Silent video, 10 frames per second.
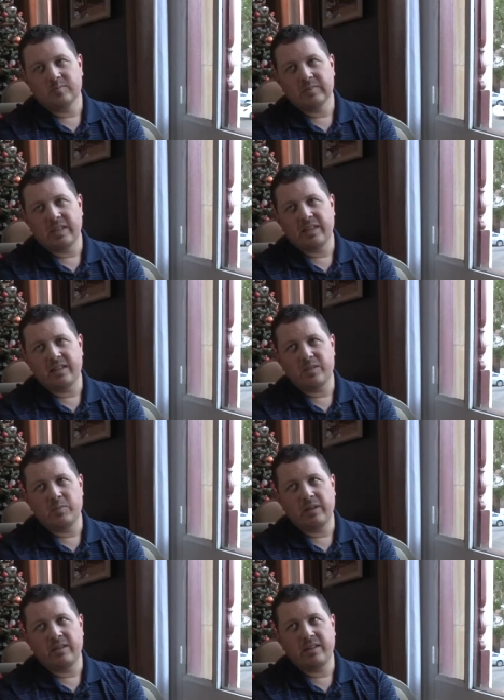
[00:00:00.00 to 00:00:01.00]
I think this
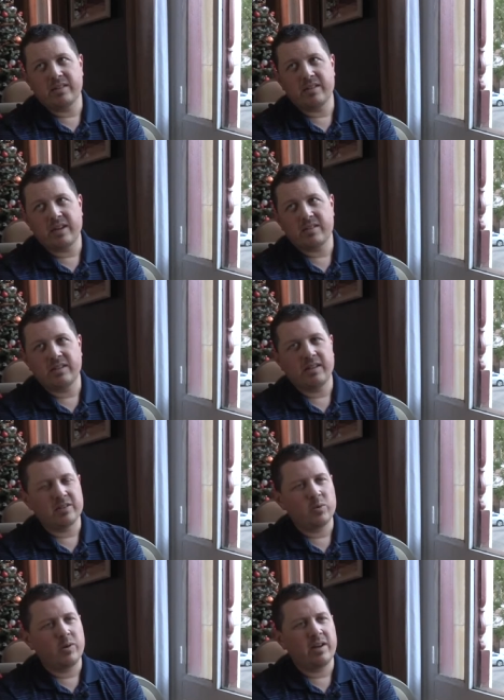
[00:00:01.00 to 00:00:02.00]
building is actually
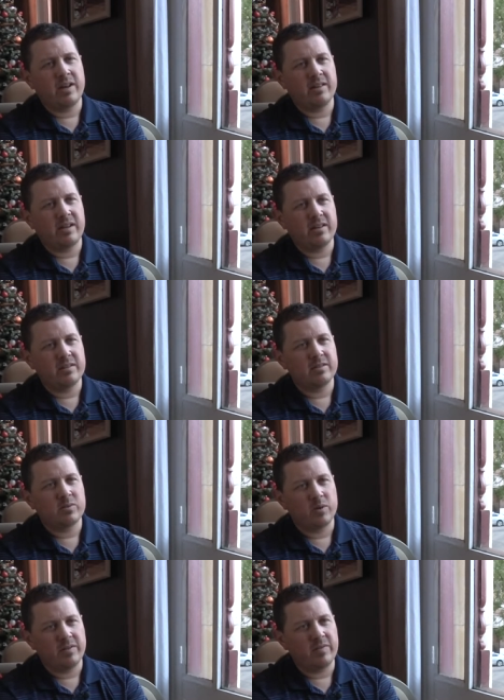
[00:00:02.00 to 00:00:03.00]
like 29,000
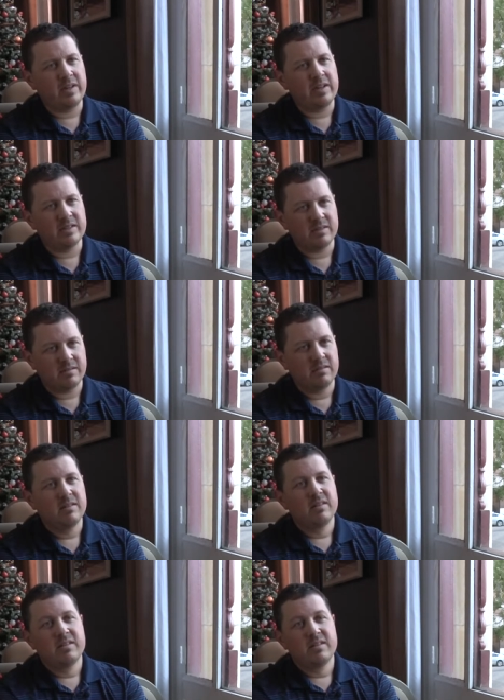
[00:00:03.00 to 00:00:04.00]
square feet.
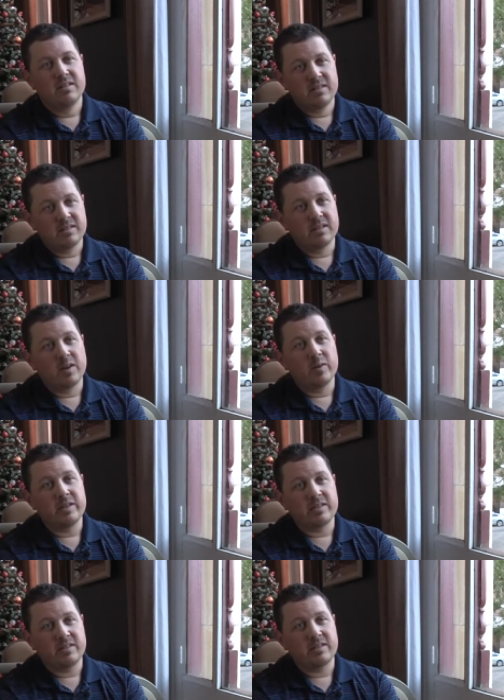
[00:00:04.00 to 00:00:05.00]
So
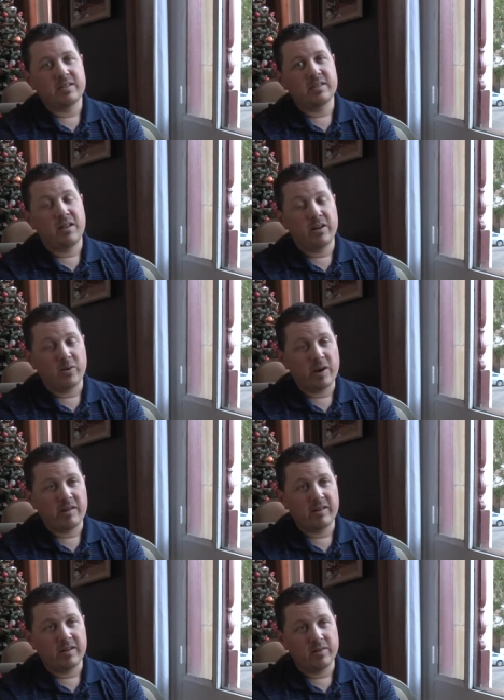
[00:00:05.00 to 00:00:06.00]
it's it's a lot of
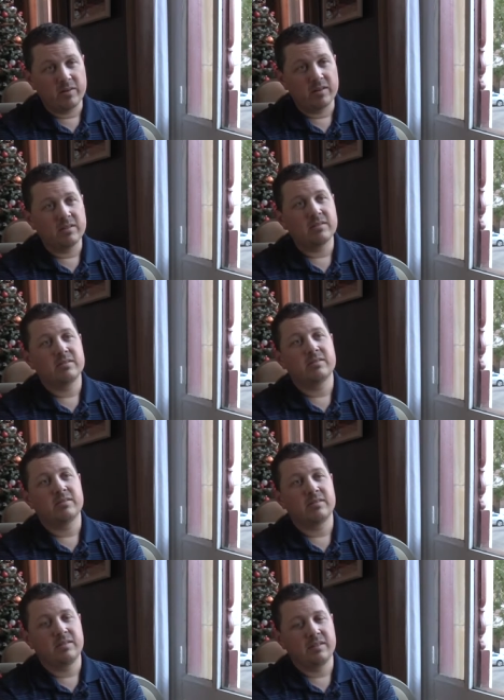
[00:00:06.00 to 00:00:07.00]
ground to cover,
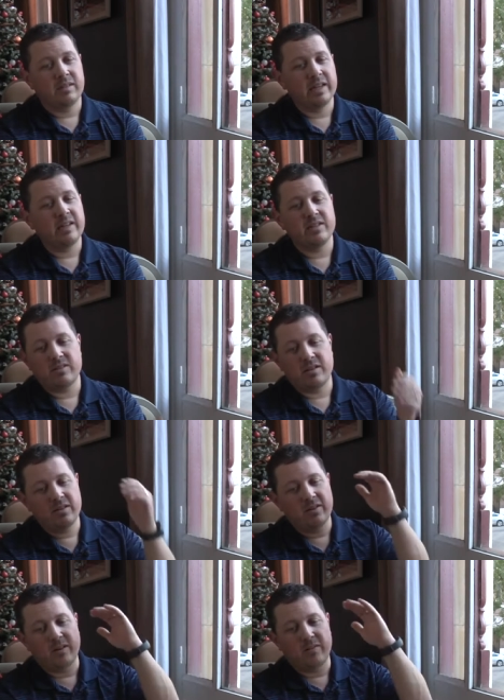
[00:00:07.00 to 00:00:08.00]
like kitchen on
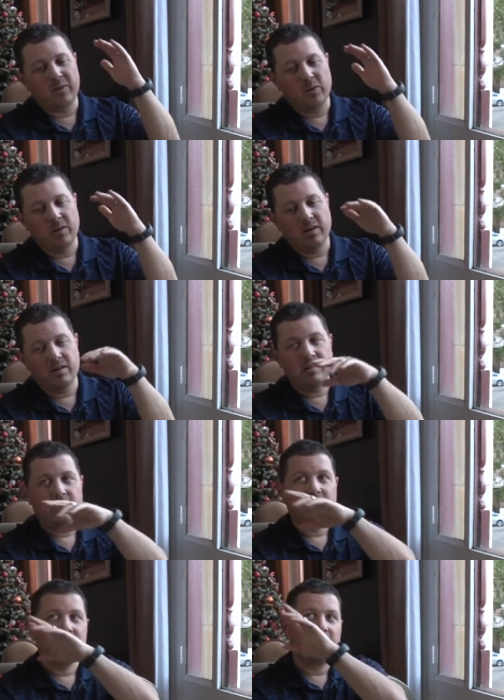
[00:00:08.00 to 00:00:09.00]
the third floor,
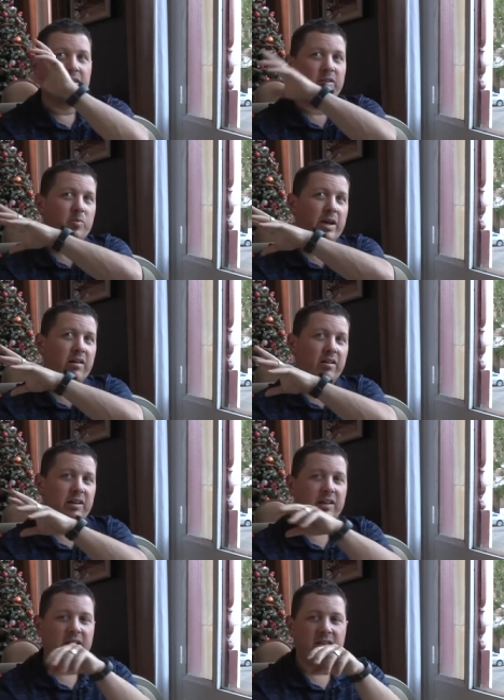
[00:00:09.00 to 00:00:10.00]
and your
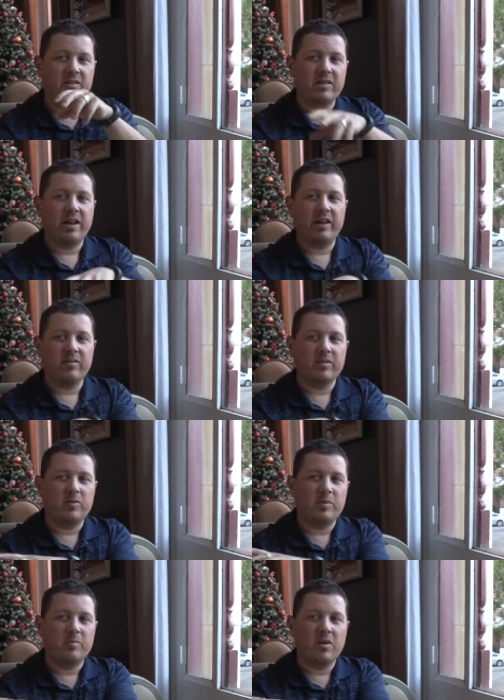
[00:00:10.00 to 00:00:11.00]
balcony, and then your dining
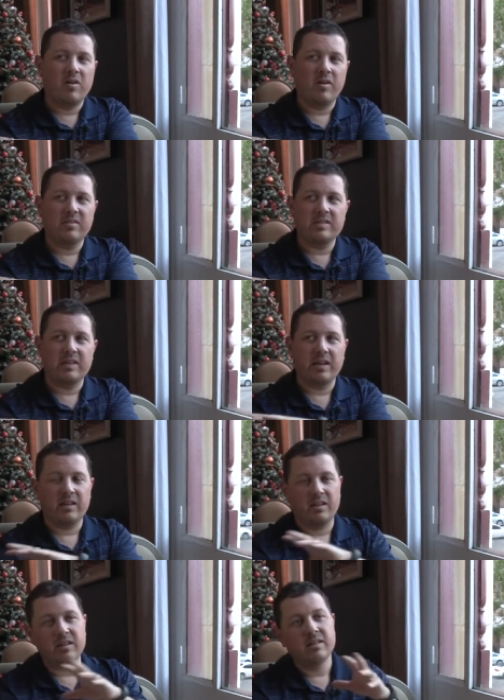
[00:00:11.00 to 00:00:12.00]
room and bar on the
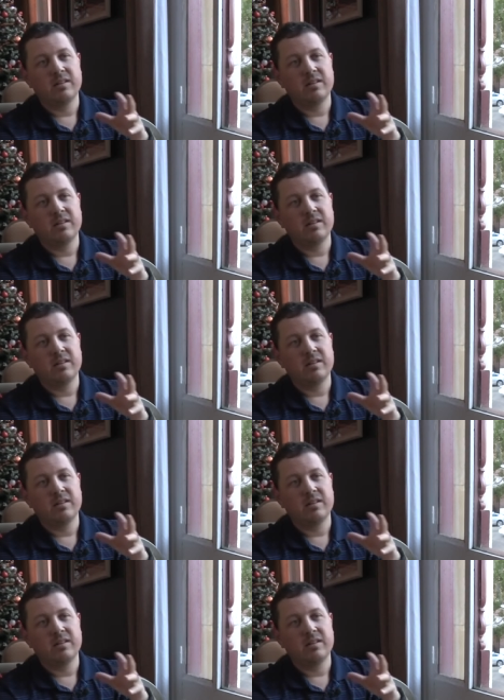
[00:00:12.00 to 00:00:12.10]
second,